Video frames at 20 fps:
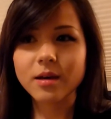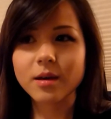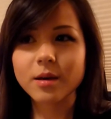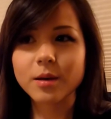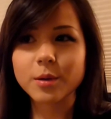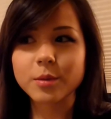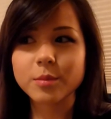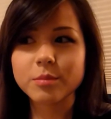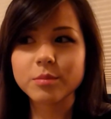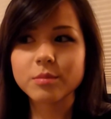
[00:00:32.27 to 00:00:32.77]

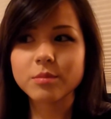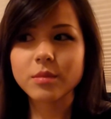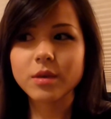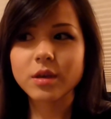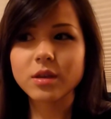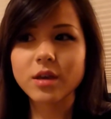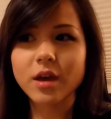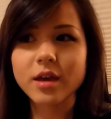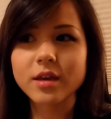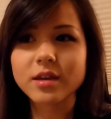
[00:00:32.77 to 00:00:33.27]
Um,
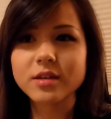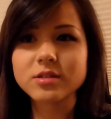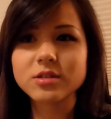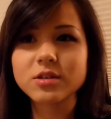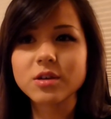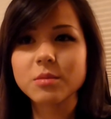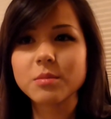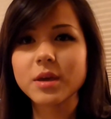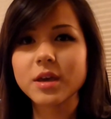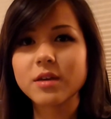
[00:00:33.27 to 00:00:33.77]
I guess
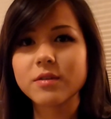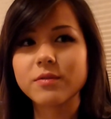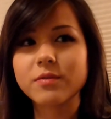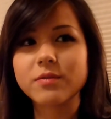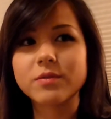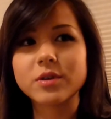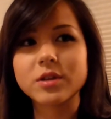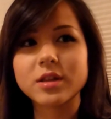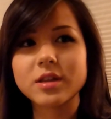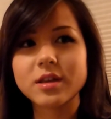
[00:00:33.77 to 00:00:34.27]
you can make it
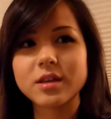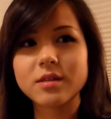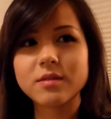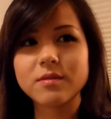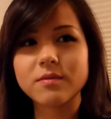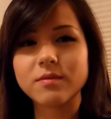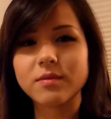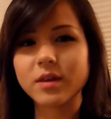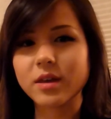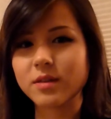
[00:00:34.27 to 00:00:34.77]
fully
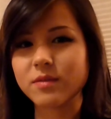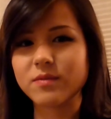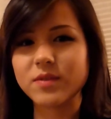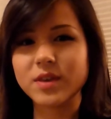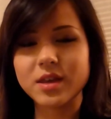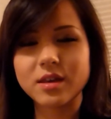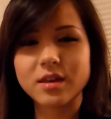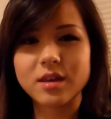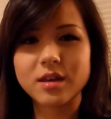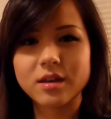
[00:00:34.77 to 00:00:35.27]
like
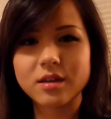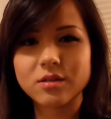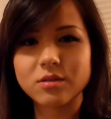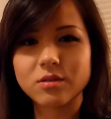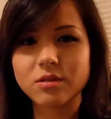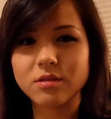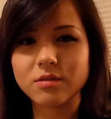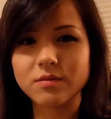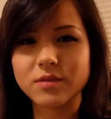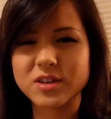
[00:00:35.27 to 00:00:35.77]
vegan
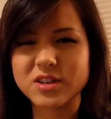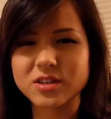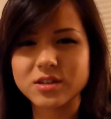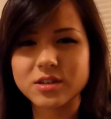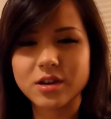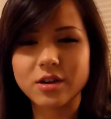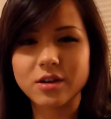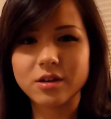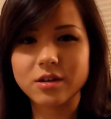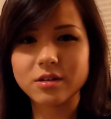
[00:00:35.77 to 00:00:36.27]
or
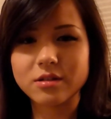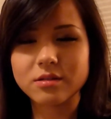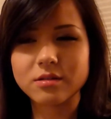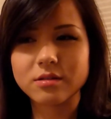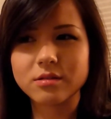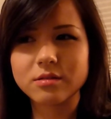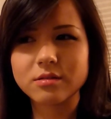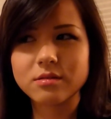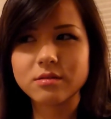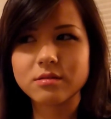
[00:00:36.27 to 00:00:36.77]
vegetarian,
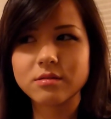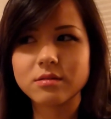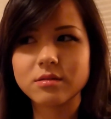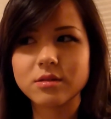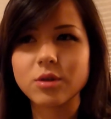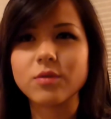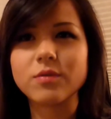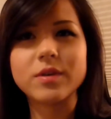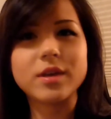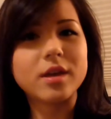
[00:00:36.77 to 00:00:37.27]

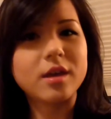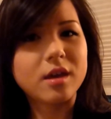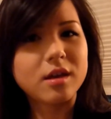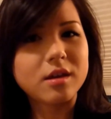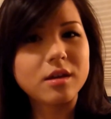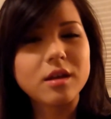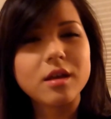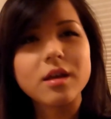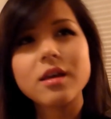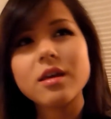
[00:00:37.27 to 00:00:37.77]
no
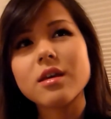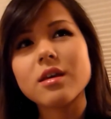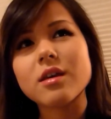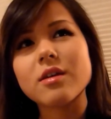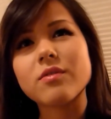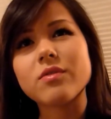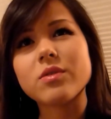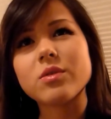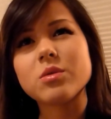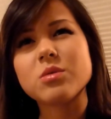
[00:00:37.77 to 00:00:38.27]
vegan,
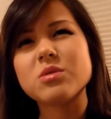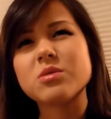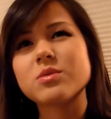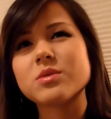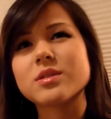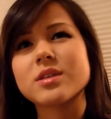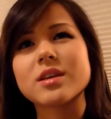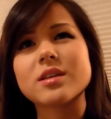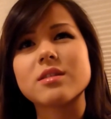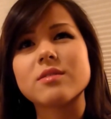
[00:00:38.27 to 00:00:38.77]
if you
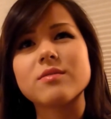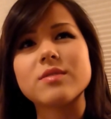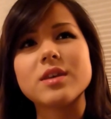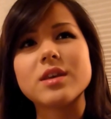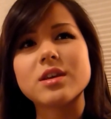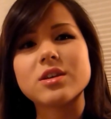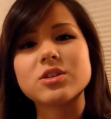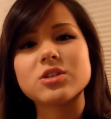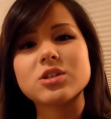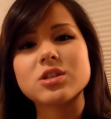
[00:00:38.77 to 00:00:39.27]
use like the
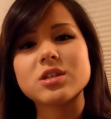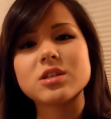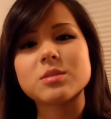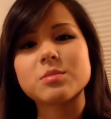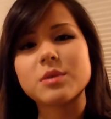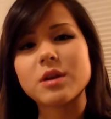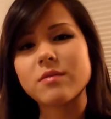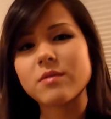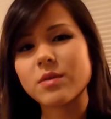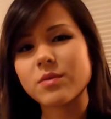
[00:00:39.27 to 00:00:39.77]
vegan cheese,
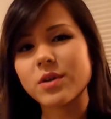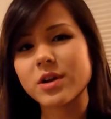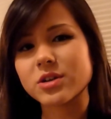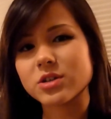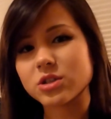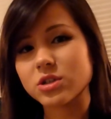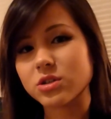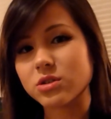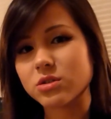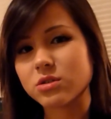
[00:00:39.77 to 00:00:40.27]
but I've never
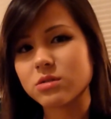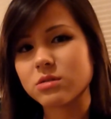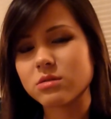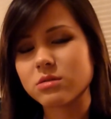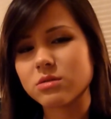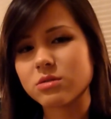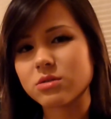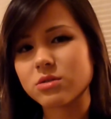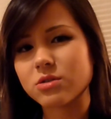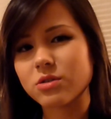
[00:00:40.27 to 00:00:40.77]
actually
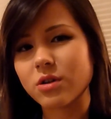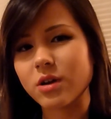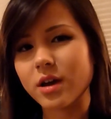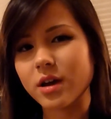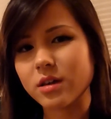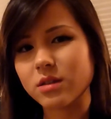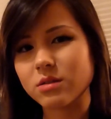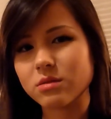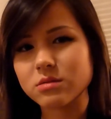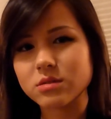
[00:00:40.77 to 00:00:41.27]

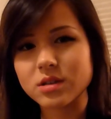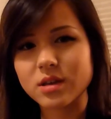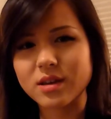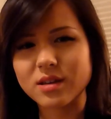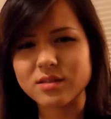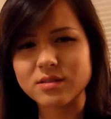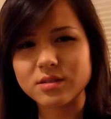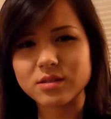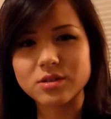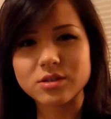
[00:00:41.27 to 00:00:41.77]
tried those
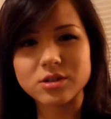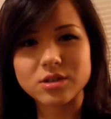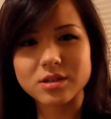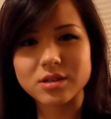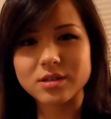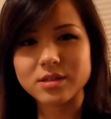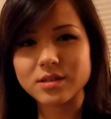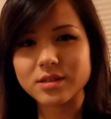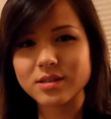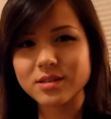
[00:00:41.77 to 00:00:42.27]
kinds of
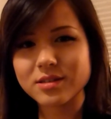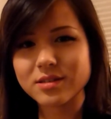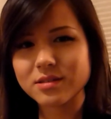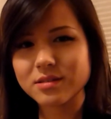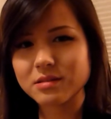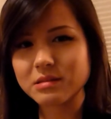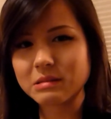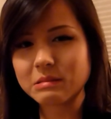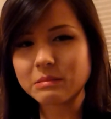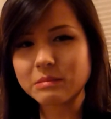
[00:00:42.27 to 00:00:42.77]

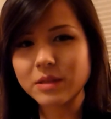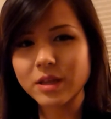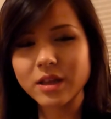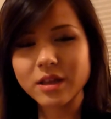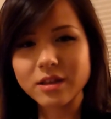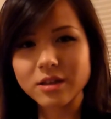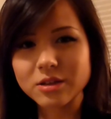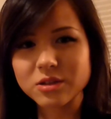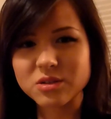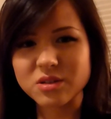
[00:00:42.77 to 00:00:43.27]
cheeses,
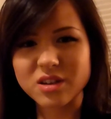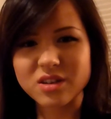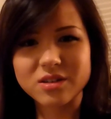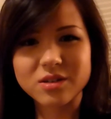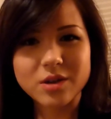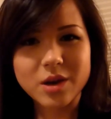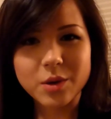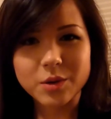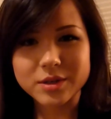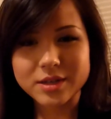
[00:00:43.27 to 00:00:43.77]
so I don't
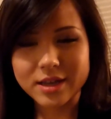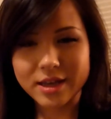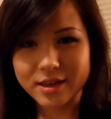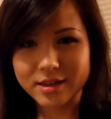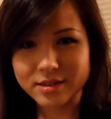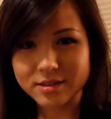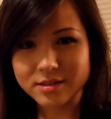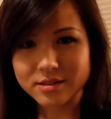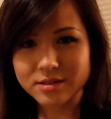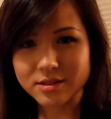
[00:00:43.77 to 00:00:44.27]
know how it
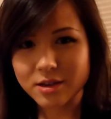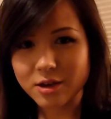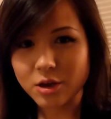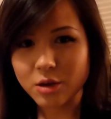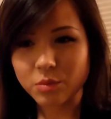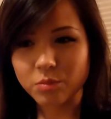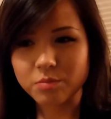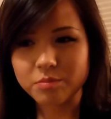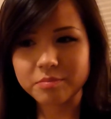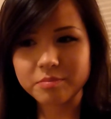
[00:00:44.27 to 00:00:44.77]
tastes.
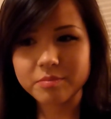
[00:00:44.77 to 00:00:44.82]
Um,